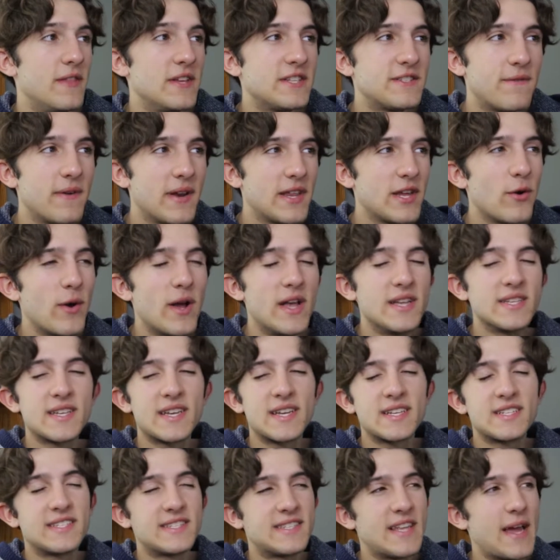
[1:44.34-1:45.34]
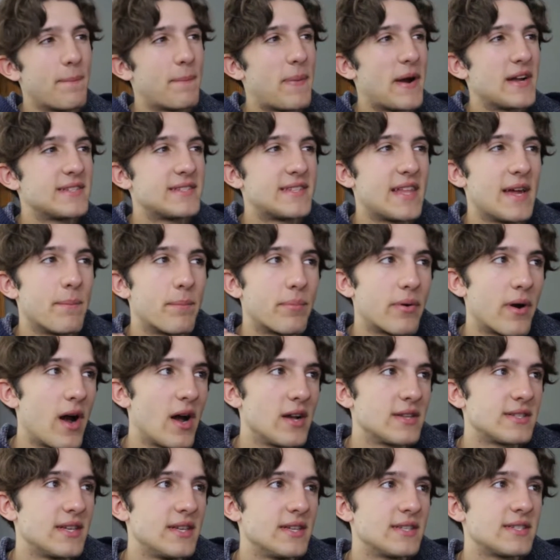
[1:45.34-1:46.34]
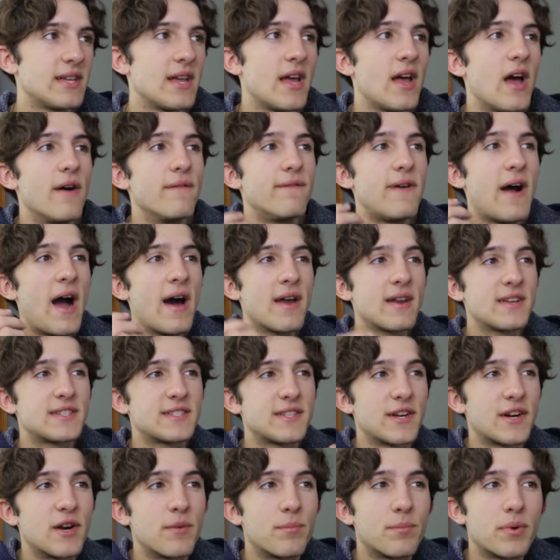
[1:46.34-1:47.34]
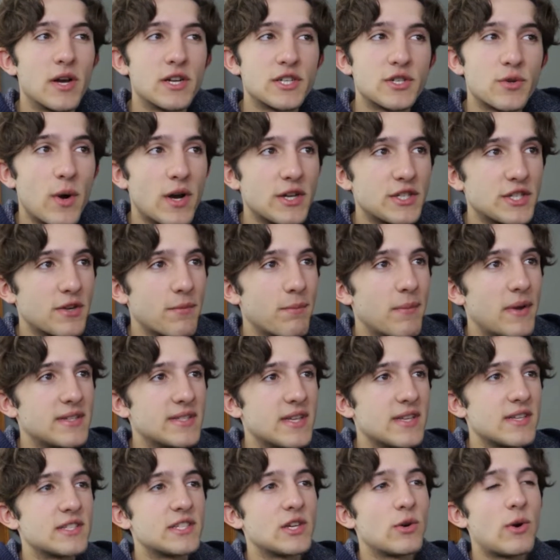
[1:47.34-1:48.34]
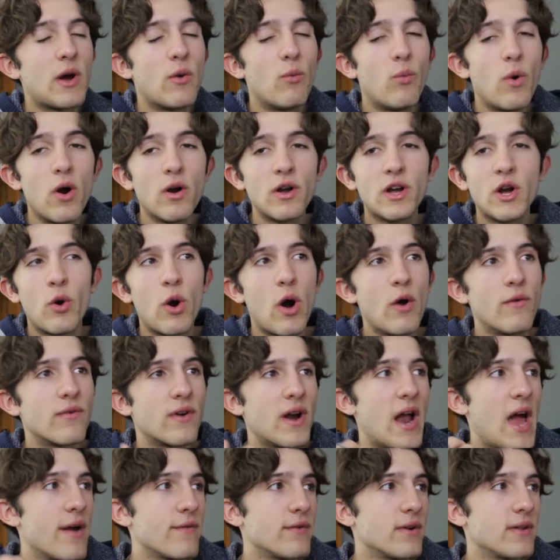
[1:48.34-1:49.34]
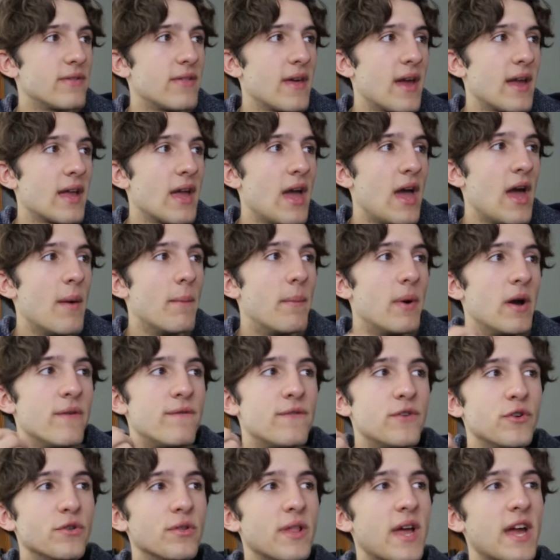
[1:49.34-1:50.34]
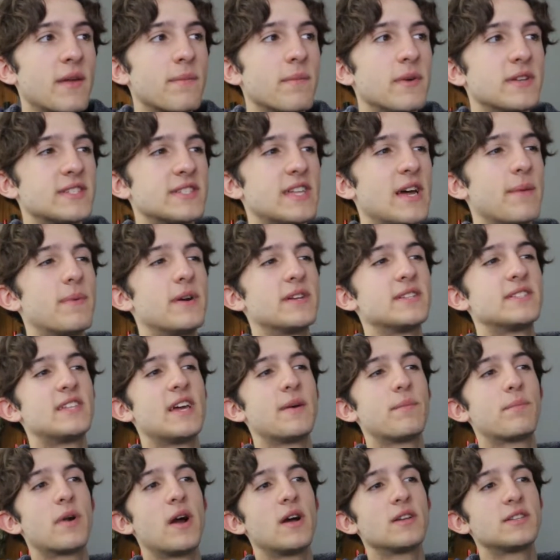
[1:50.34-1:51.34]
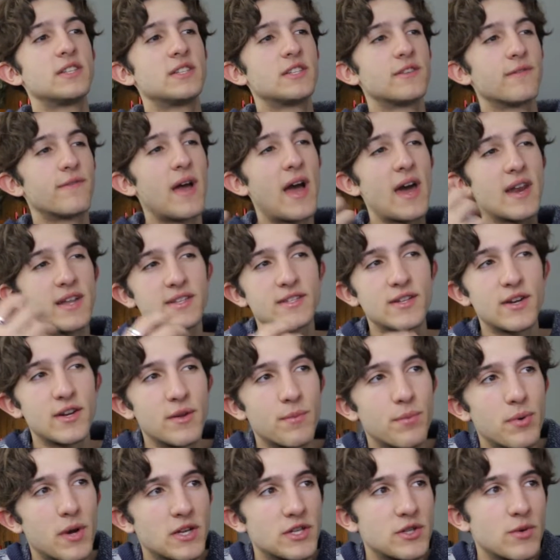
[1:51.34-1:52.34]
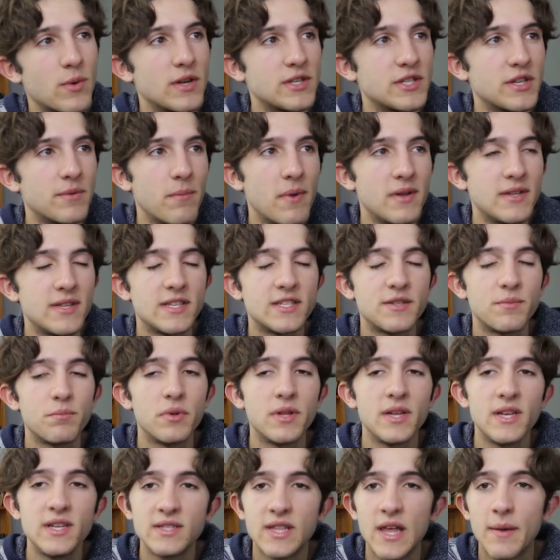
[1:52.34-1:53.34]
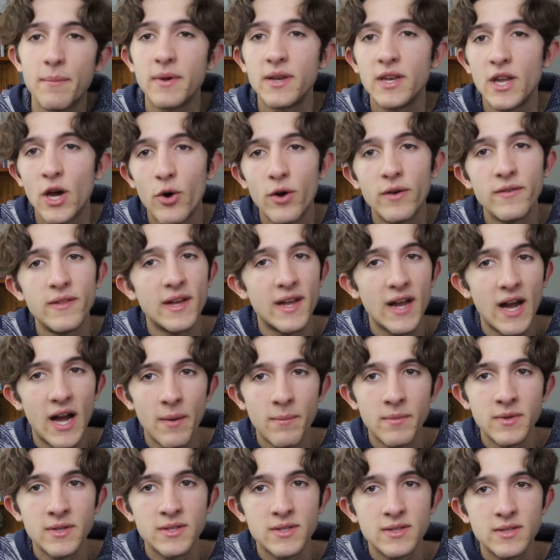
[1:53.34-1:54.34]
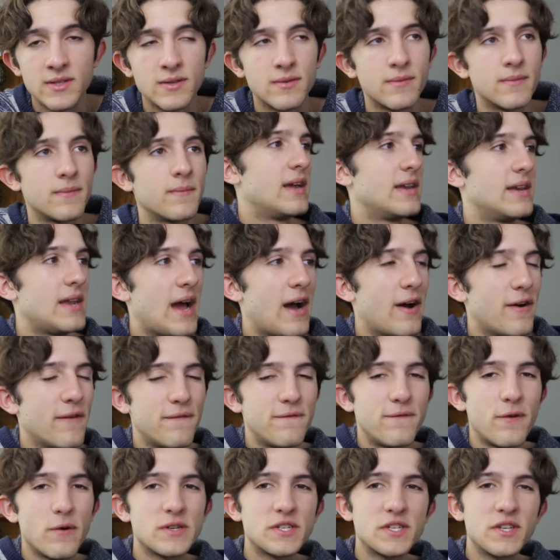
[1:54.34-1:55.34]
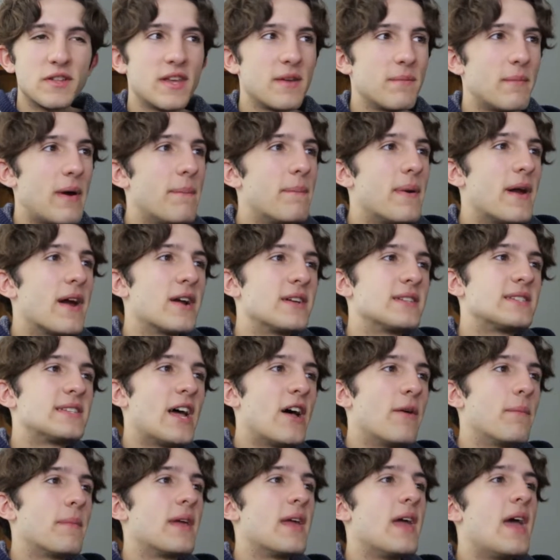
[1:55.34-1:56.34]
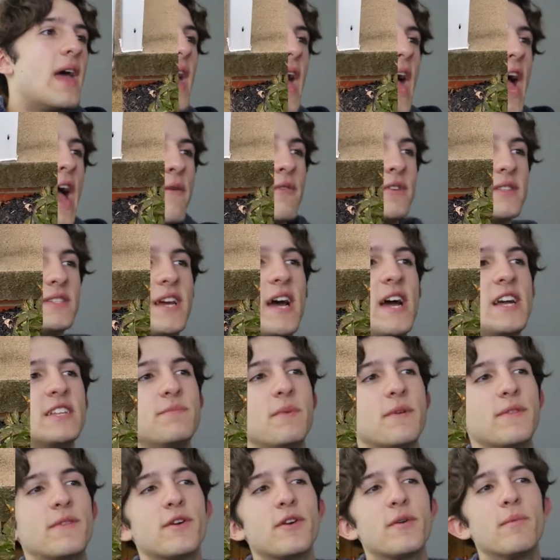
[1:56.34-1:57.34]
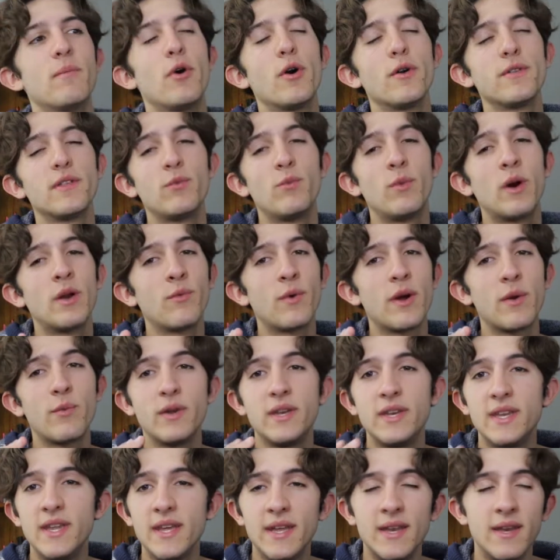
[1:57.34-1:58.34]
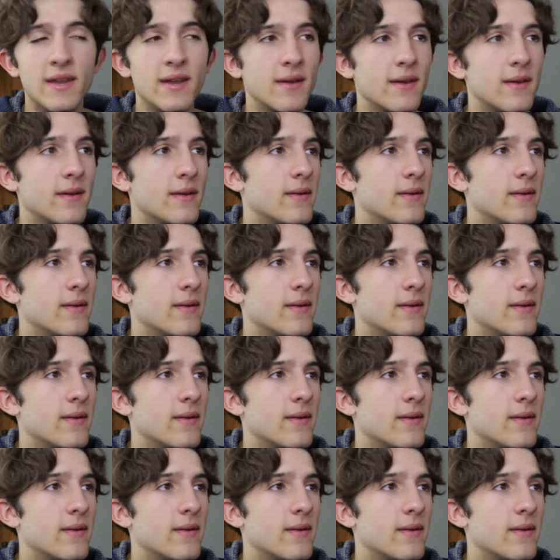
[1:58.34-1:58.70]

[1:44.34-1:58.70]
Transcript: This video isn't a step-by-step process of how to start a pressure washing business, so I won't go over everything, but if you'd like a step-by-step process of how to start a pressure washing business, please let me know in the comments. Now, fortunately, my parents helped me advertise, but there are more than one way we did.